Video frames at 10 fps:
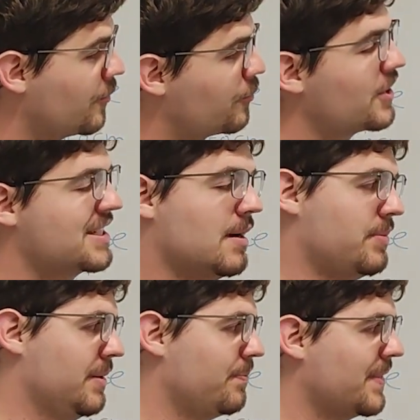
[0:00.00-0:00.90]
For
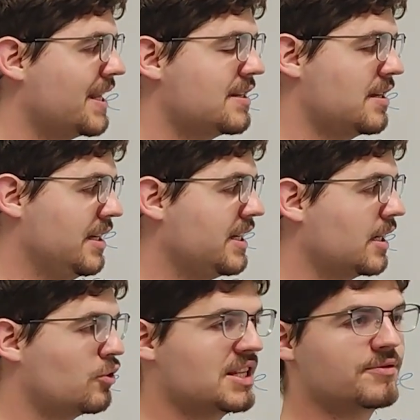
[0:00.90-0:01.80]
example, it is a
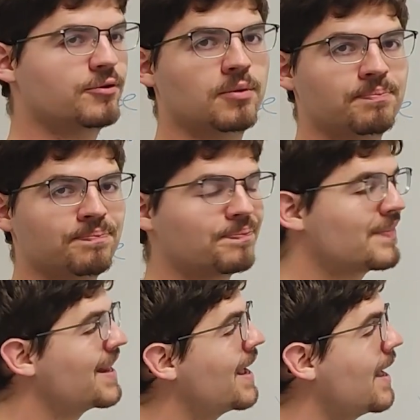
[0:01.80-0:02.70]
linear transform.
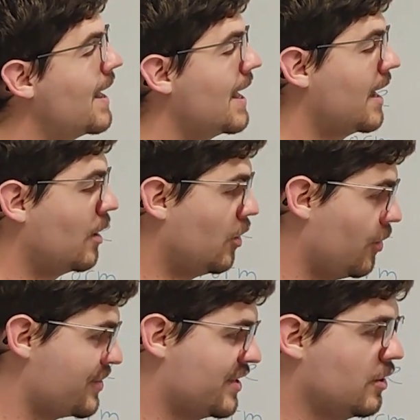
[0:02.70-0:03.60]

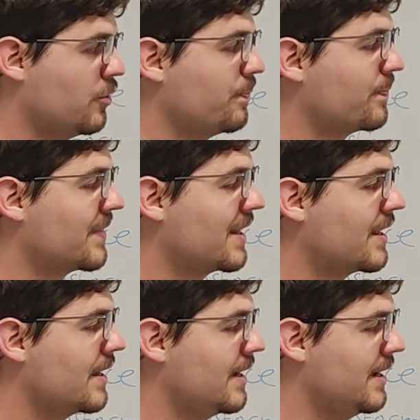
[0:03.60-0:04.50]
Also,
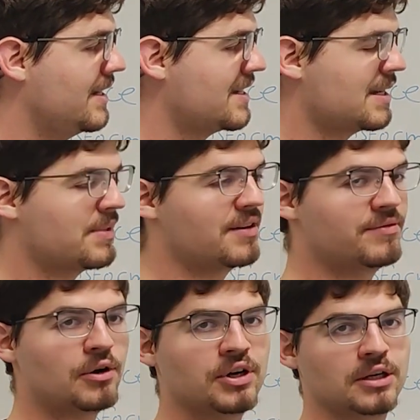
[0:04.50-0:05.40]
it does something
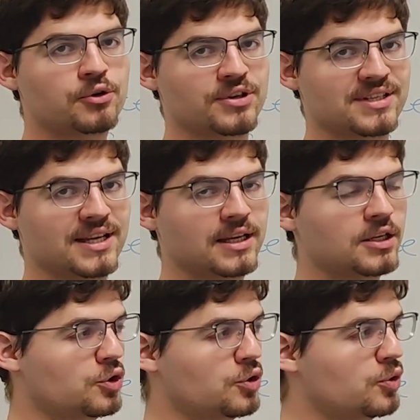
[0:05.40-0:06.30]
very
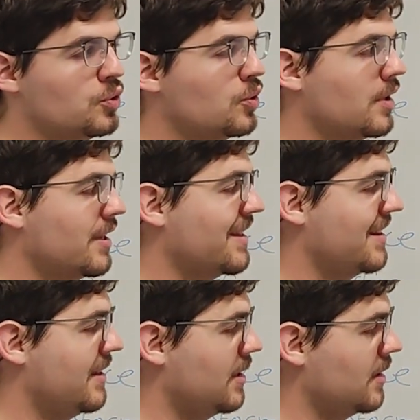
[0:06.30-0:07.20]
interesting to
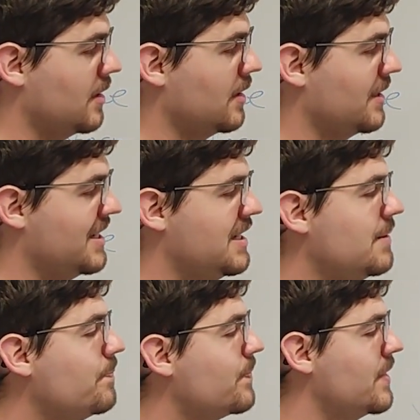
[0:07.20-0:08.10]

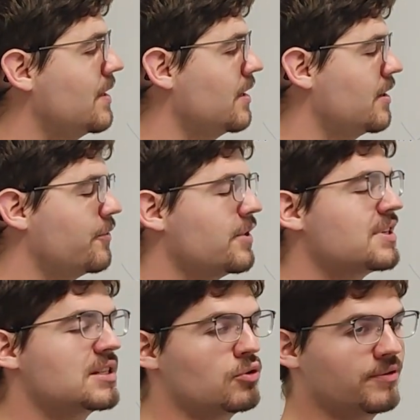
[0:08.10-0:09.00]
the
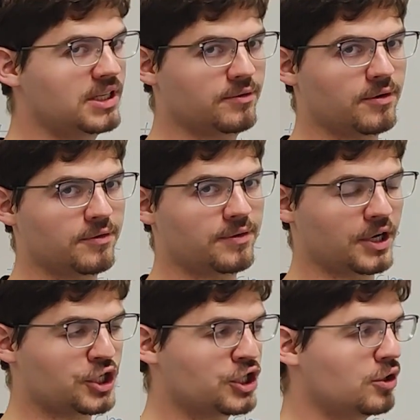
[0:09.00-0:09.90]
first derivative of a
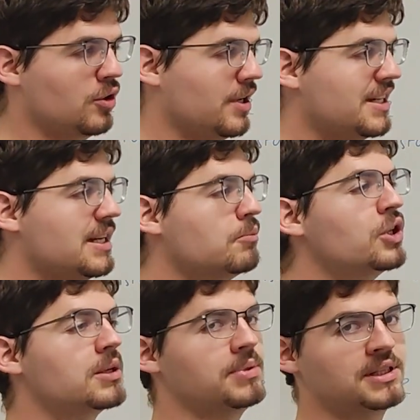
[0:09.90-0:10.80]
function, or indeed
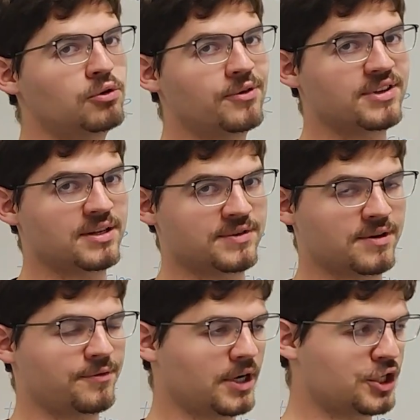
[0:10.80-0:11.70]
multiple derivatives
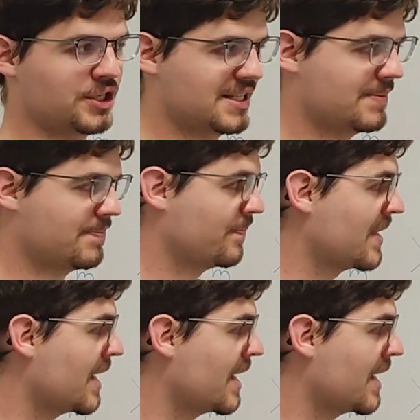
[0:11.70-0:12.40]
of functions.